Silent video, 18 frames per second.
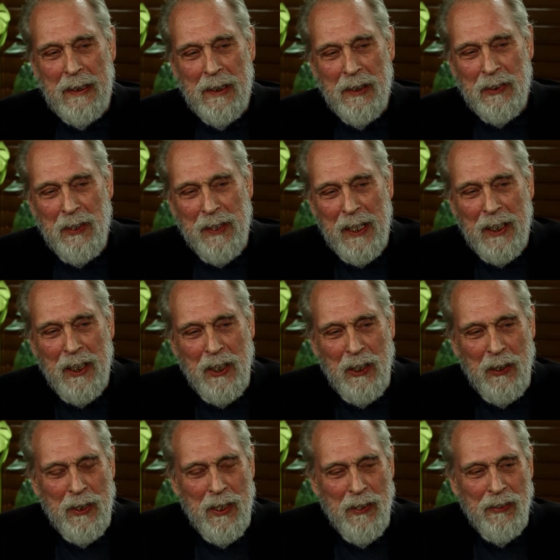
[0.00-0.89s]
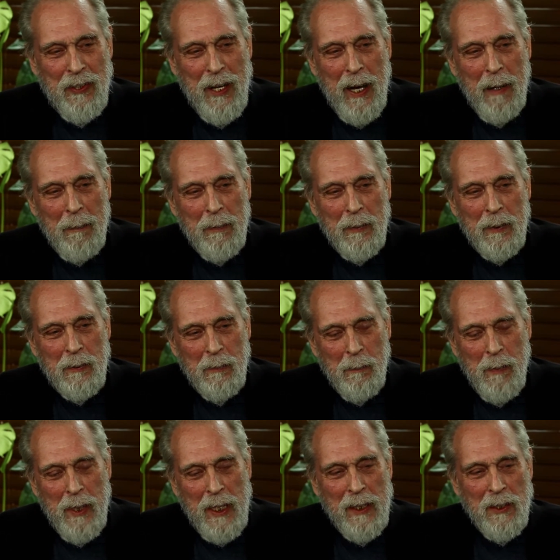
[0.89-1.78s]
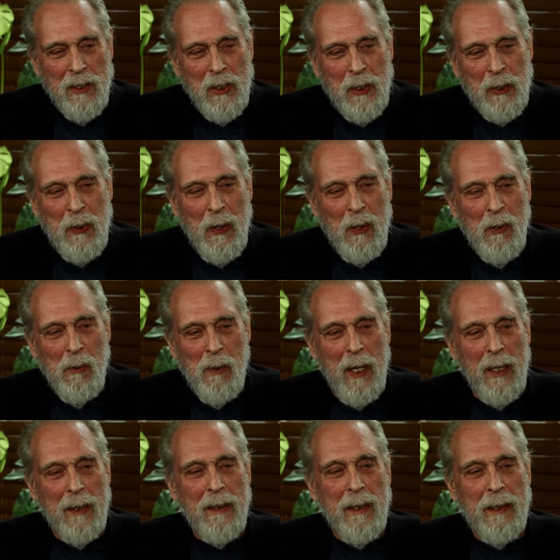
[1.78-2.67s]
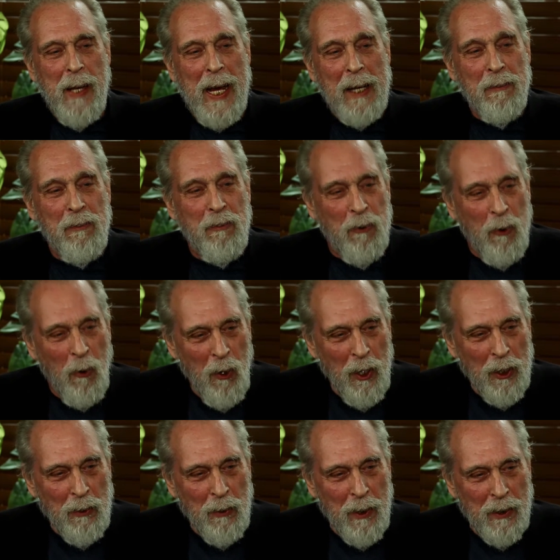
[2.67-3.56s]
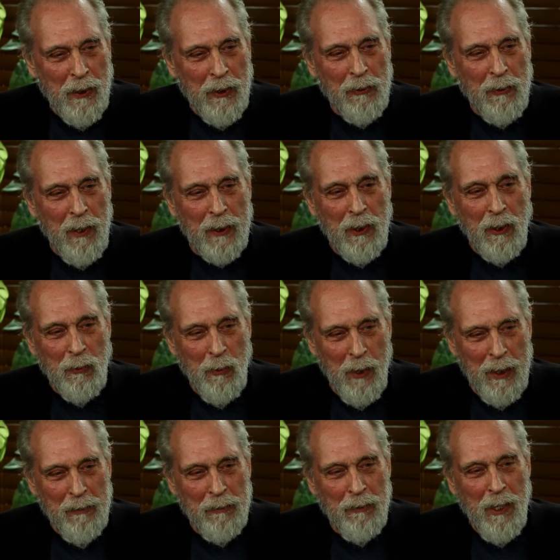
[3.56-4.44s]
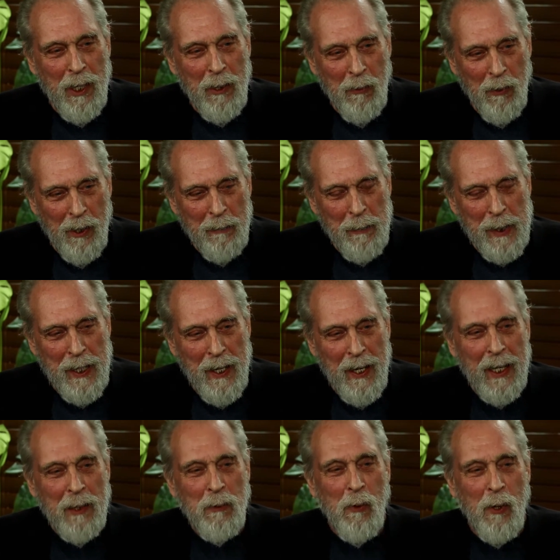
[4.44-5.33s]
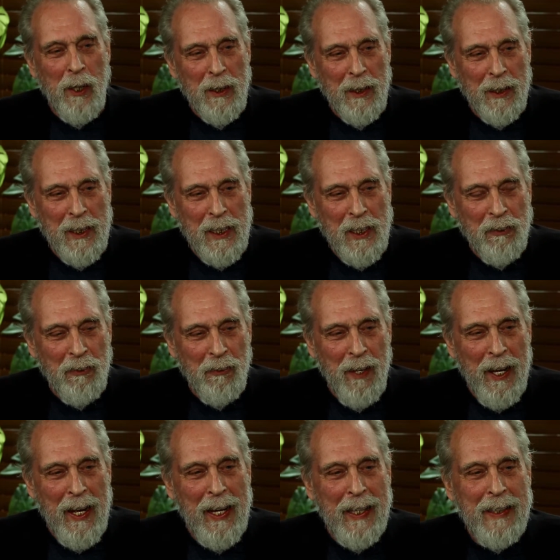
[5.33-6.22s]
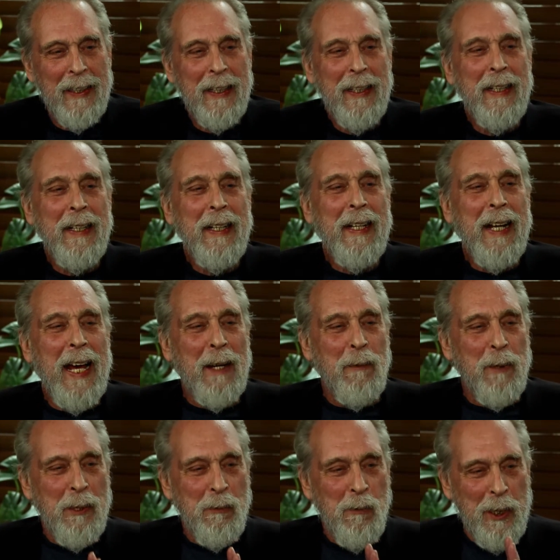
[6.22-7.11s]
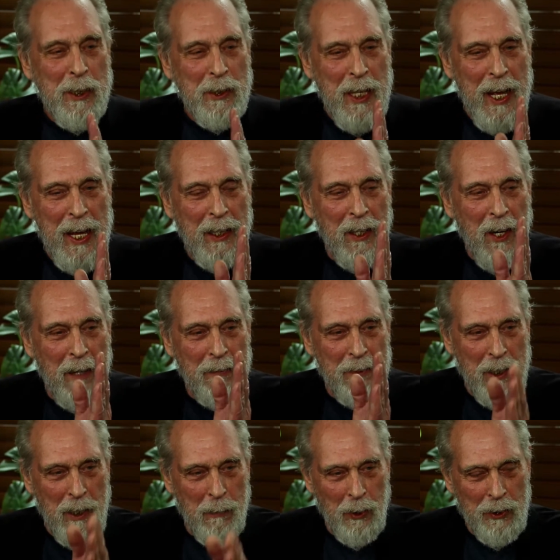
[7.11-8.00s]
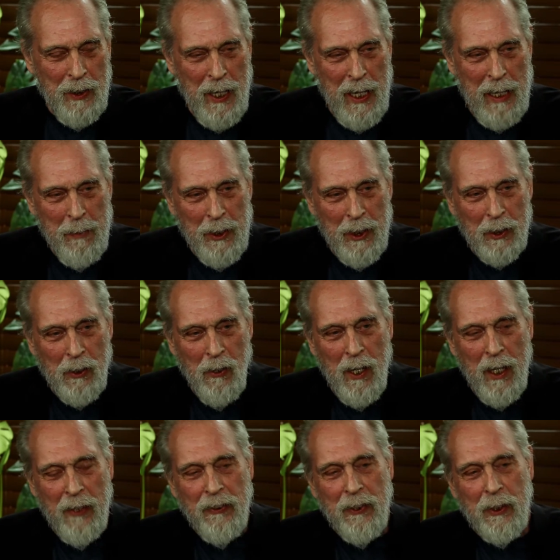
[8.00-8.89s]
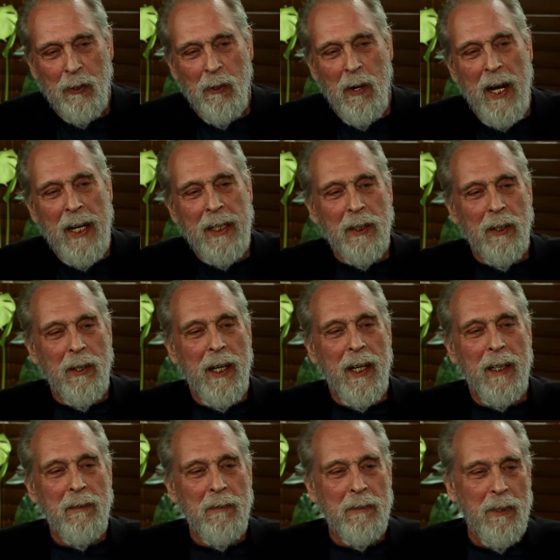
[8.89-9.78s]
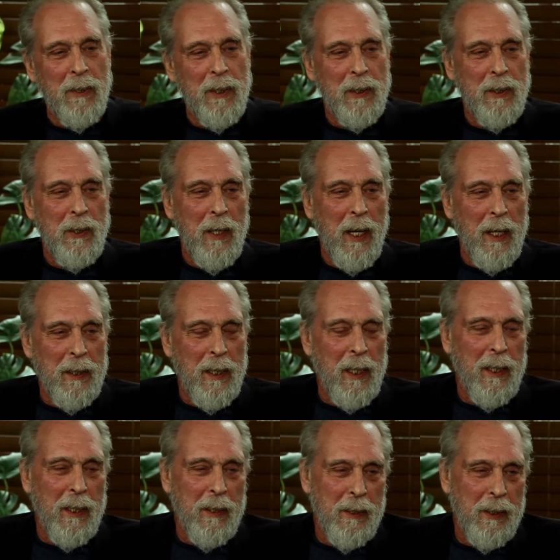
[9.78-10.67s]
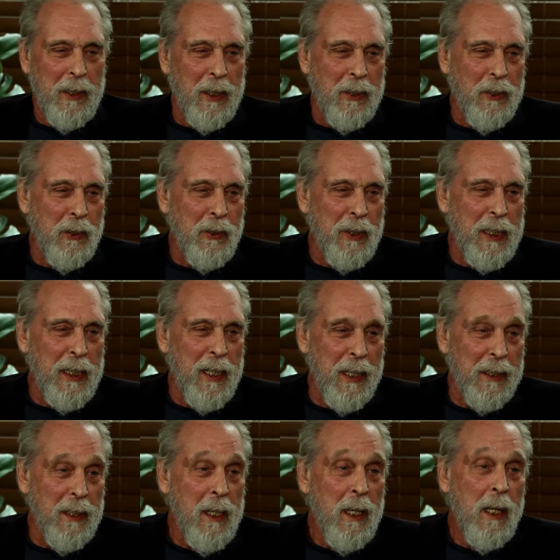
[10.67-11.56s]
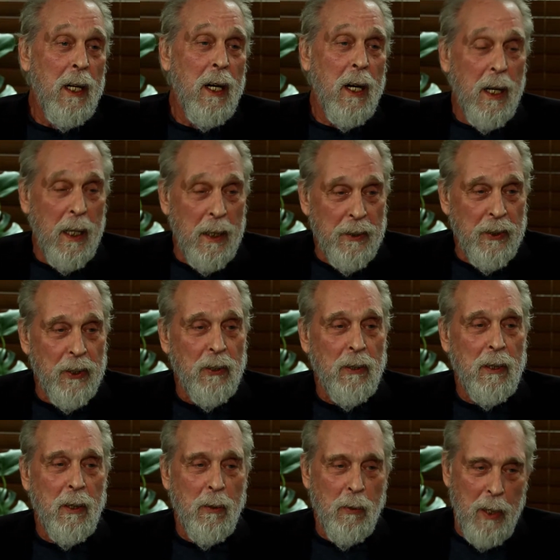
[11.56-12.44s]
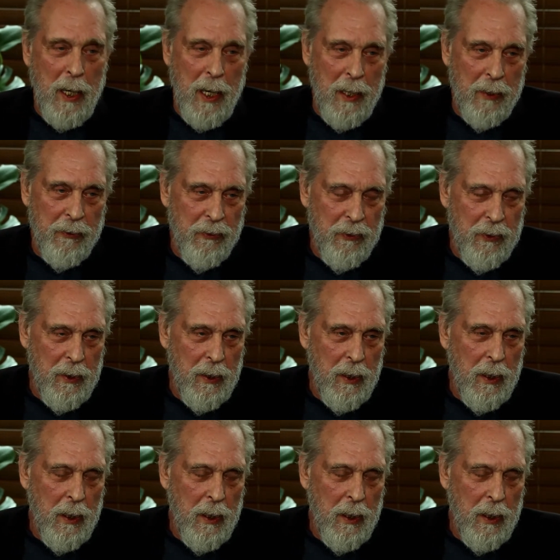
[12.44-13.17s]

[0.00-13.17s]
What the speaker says: So they queued us up, me and 201, and they had 4 drill instructors, one in front, one behind, one on each flank, and we take off double time and across the grinder, heading for the duty hut, under arrest.